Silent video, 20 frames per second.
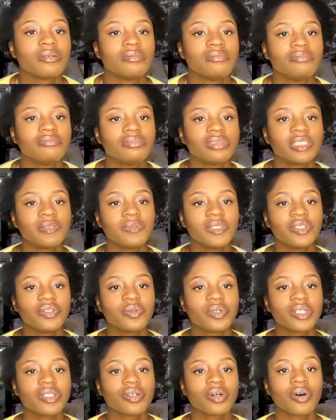probably do
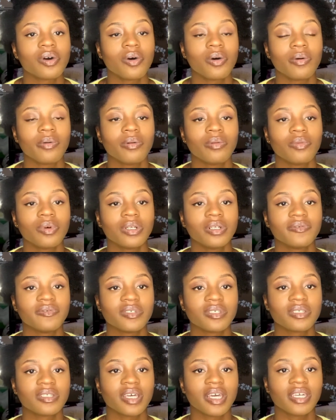it all one of
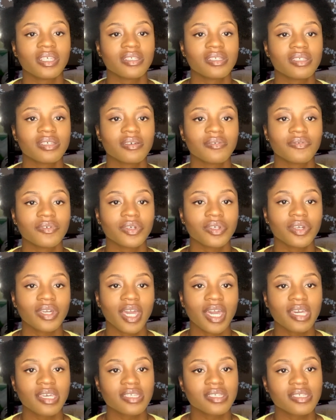these days for you
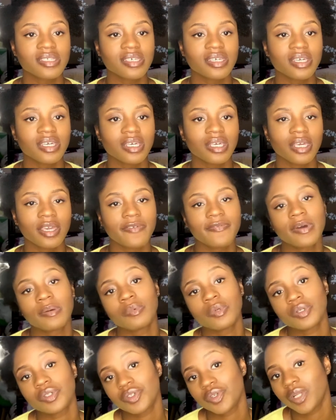guys if I'm
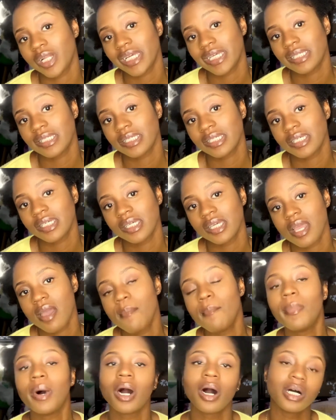not too lazy.
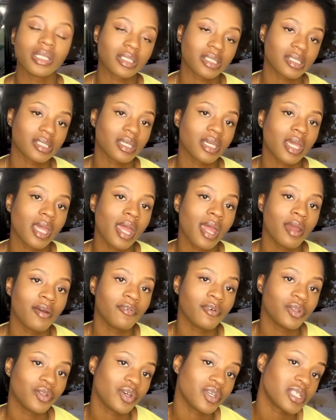But
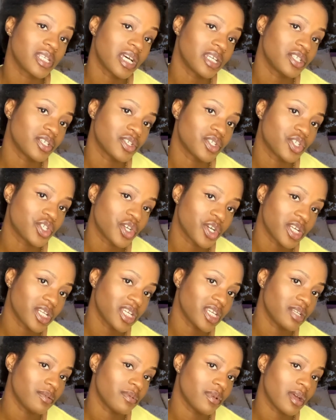for those that are just
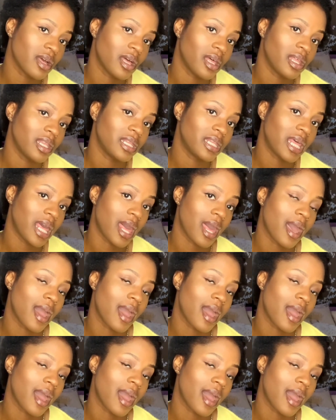joining their